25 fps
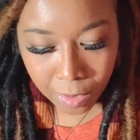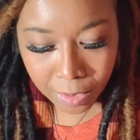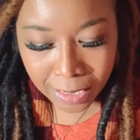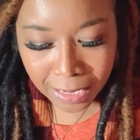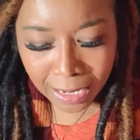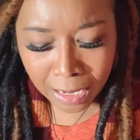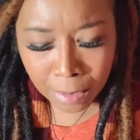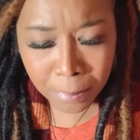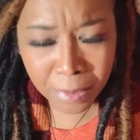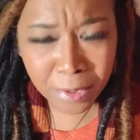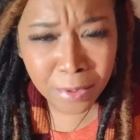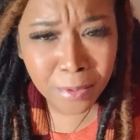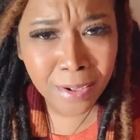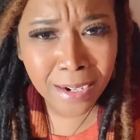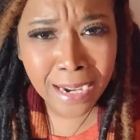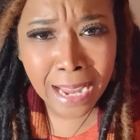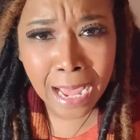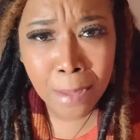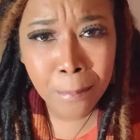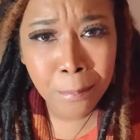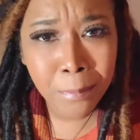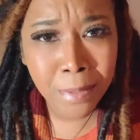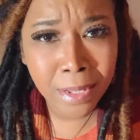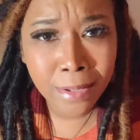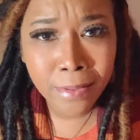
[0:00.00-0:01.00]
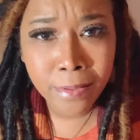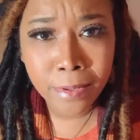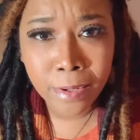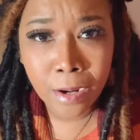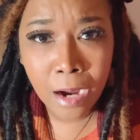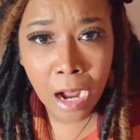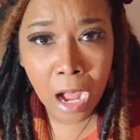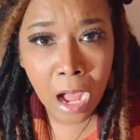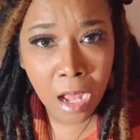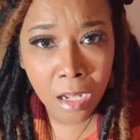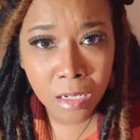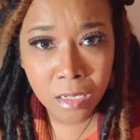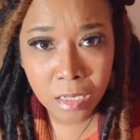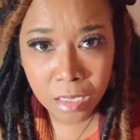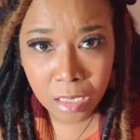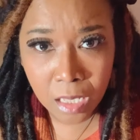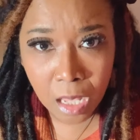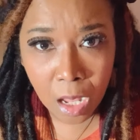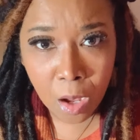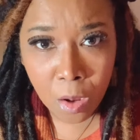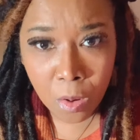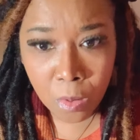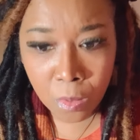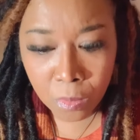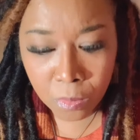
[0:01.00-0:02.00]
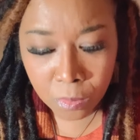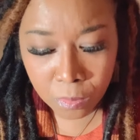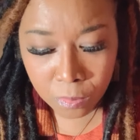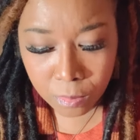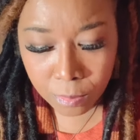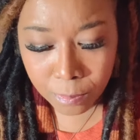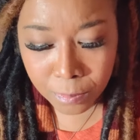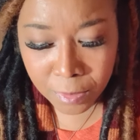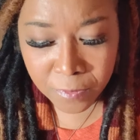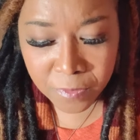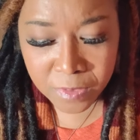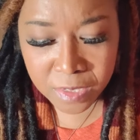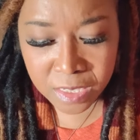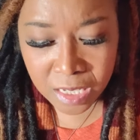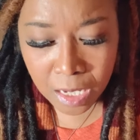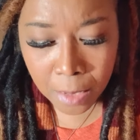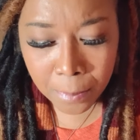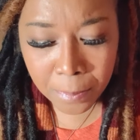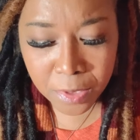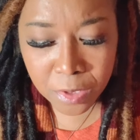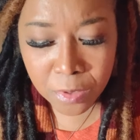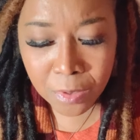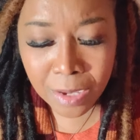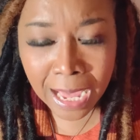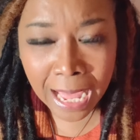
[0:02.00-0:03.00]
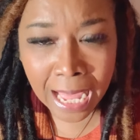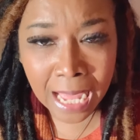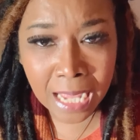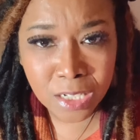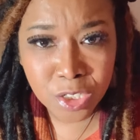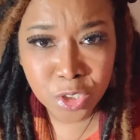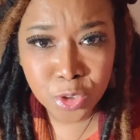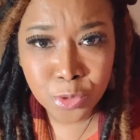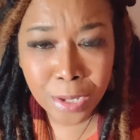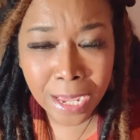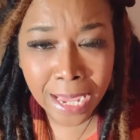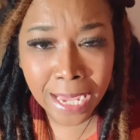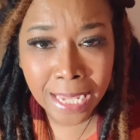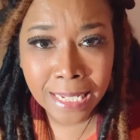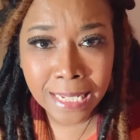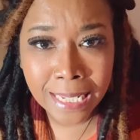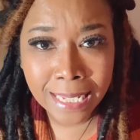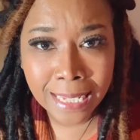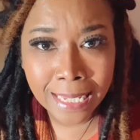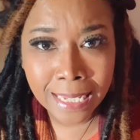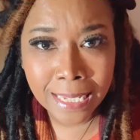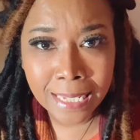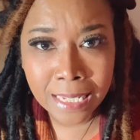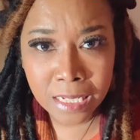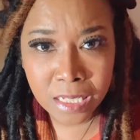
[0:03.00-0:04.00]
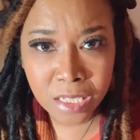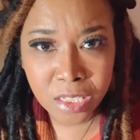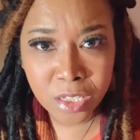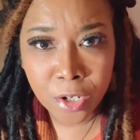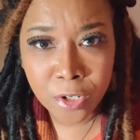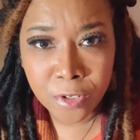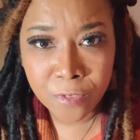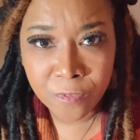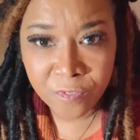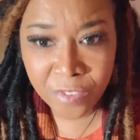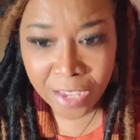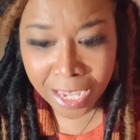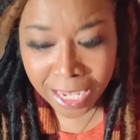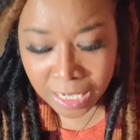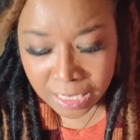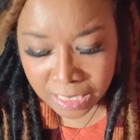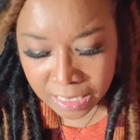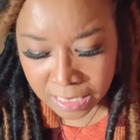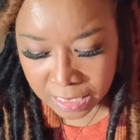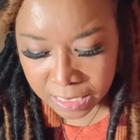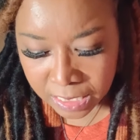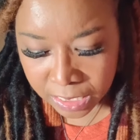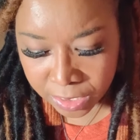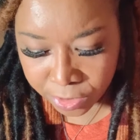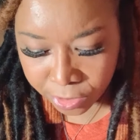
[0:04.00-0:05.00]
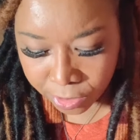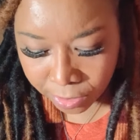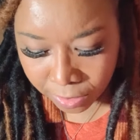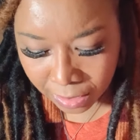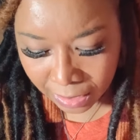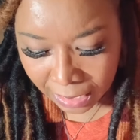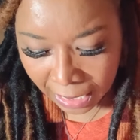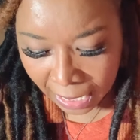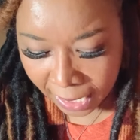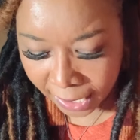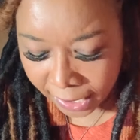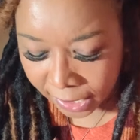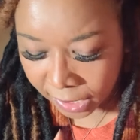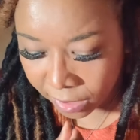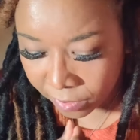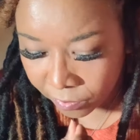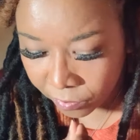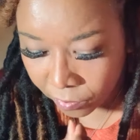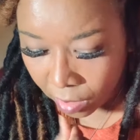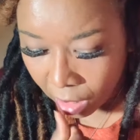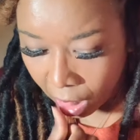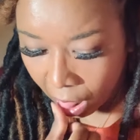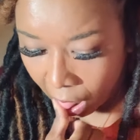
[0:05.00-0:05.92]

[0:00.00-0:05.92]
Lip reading: I'm hearing I've been there all along. But for some of you guys, you had to end certain phases in your life.